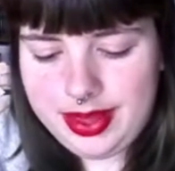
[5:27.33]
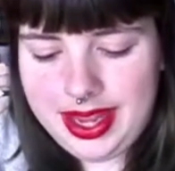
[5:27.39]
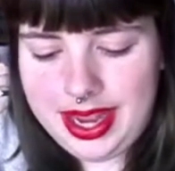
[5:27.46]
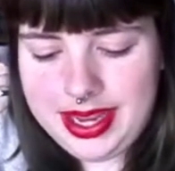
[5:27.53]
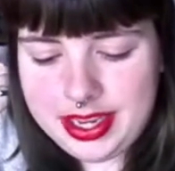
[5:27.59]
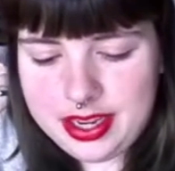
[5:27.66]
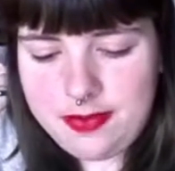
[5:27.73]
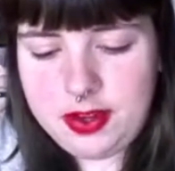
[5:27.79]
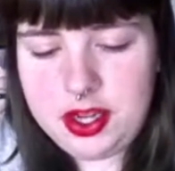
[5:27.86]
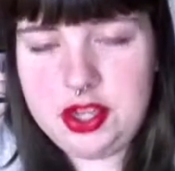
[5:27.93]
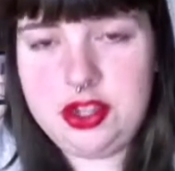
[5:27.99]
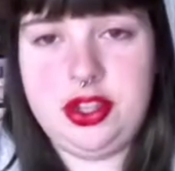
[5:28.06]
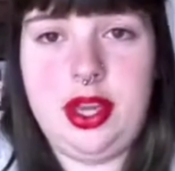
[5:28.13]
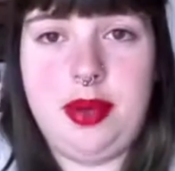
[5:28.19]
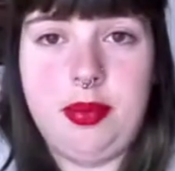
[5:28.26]
I did
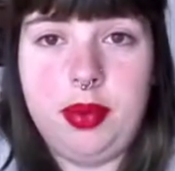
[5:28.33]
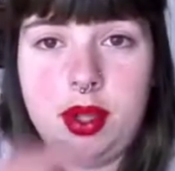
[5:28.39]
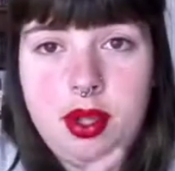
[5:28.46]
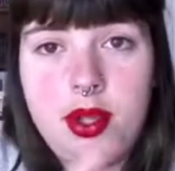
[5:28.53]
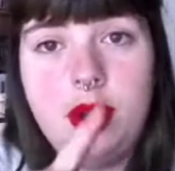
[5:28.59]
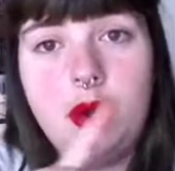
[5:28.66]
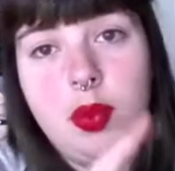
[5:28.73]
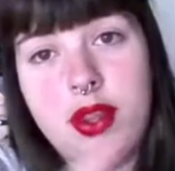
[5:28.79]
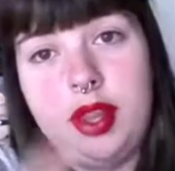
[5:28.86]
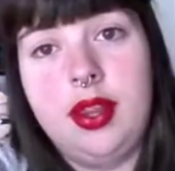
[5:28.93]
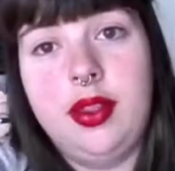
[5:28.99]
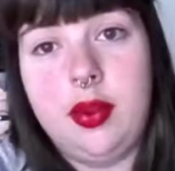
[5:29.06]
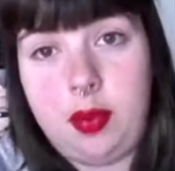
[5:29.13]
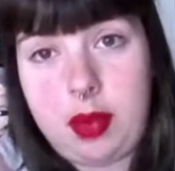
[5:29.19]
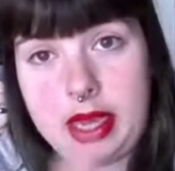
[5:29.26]
finish them
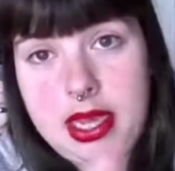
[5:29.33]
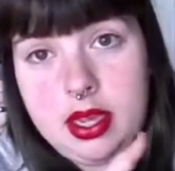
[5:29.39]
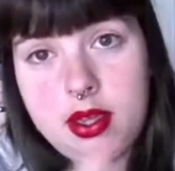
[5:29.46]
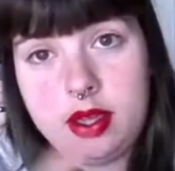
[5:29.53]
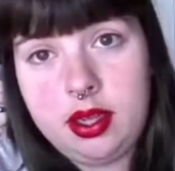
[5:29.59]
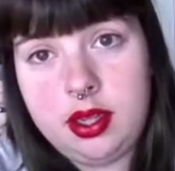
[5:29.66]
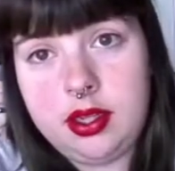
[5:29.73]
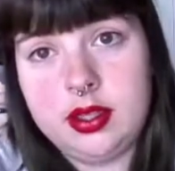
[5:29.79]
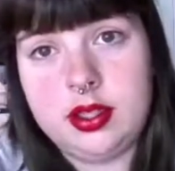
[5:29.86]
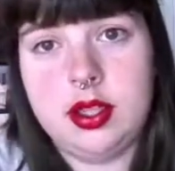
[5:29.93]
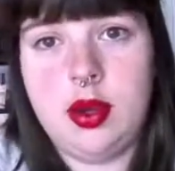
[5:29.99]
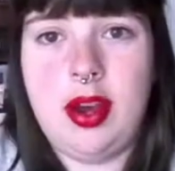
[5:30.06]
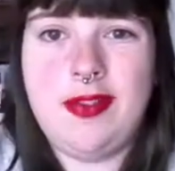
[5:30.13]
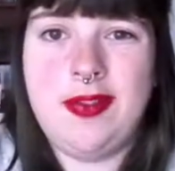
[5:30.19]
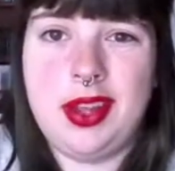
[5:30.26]
within the week,
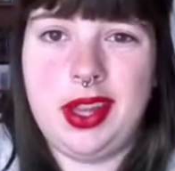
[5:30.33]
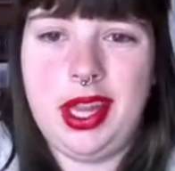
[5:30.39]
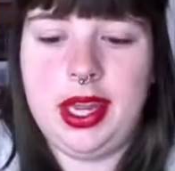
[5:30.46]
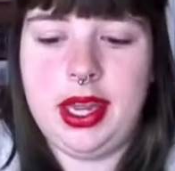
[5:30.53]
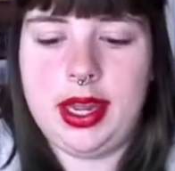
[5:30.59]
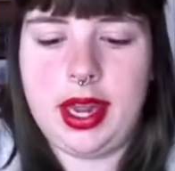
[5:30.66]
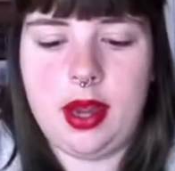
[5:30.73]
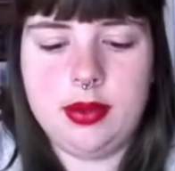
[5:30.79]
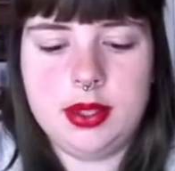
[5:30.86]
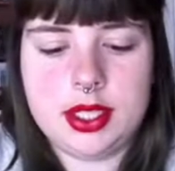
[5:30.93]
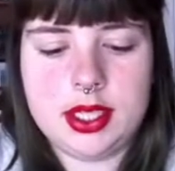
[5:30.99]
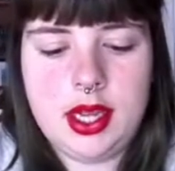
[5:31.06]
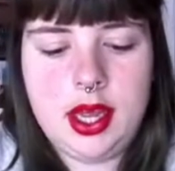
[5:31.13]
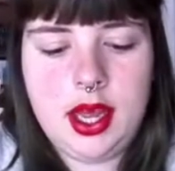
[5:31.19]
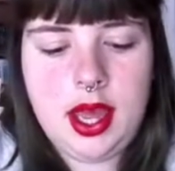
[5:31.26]
so I feel like it counts.
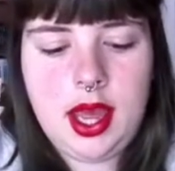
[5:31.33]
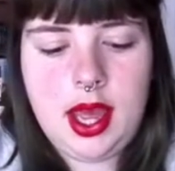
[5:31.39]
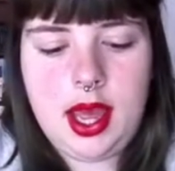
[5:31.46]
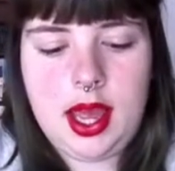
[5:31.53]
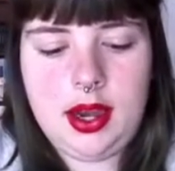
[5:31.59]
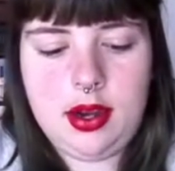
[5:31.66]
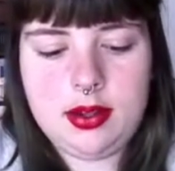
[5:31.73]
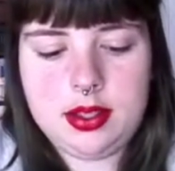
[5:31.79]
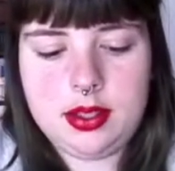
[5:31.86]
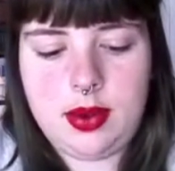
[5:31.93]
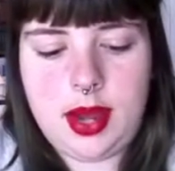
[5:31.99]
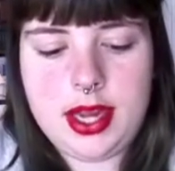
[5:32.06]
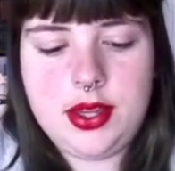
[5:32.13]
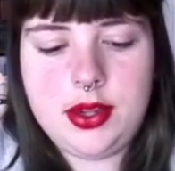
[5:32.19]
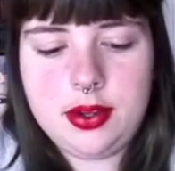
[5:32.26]
And also,
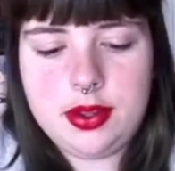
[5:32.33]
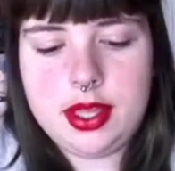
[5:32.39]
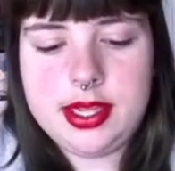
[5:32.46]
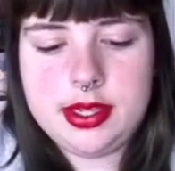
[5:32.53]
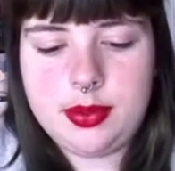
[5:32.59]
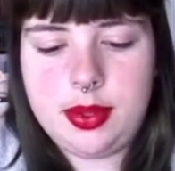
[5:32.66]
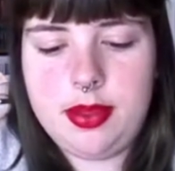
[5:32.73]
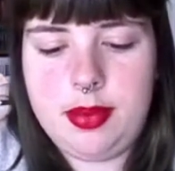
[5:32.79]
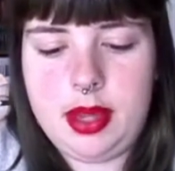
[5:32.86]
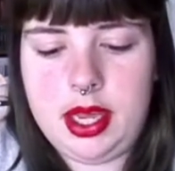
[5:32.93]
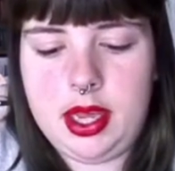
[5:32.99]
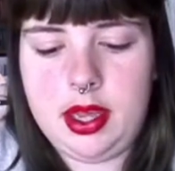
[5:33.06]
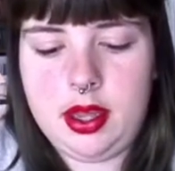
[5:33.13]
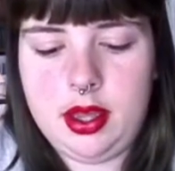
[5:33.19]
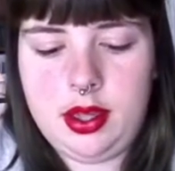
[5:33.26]
I took these with
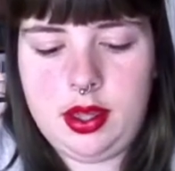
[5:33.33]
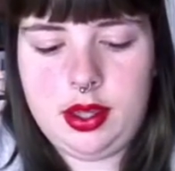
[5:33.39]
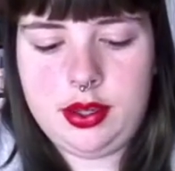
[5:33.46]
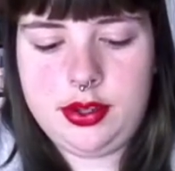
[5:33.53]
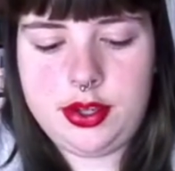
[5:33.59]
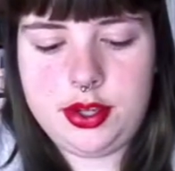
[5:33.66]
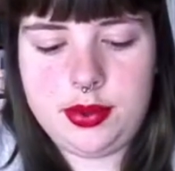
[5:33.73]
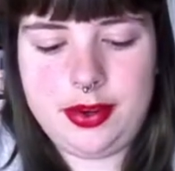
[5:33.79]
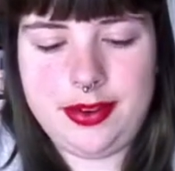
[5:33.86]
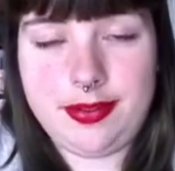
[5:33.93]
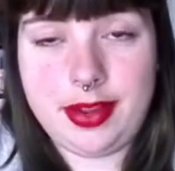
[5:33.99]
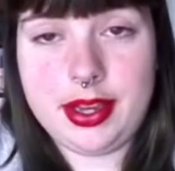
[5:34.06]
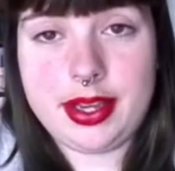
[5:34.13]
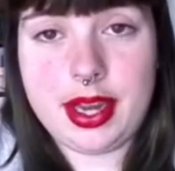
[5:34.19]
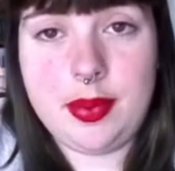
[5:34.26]
me to an
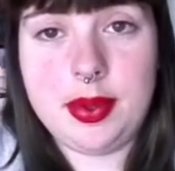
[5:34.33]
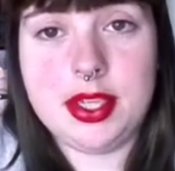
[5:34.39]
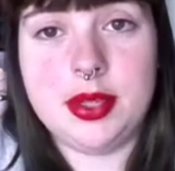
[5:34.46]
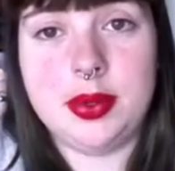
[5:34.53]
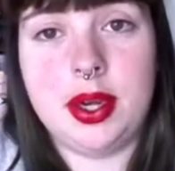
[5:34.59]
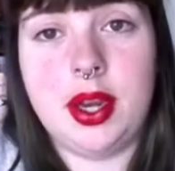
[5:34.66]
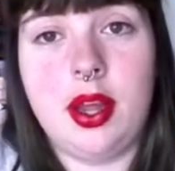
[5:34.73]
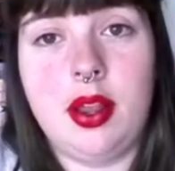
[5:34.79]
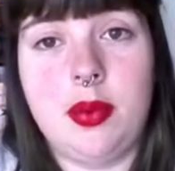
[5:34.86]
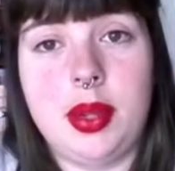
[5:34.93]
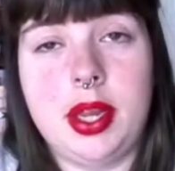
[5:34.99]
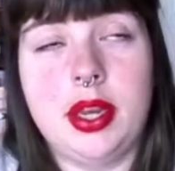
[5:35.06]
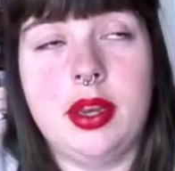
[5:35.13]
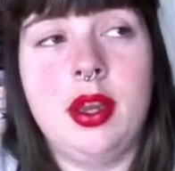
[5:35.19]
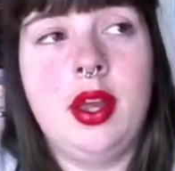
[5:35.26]
event I went to on
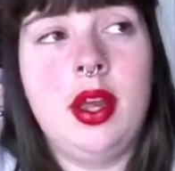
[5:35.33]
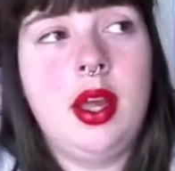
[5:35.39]
Halloween.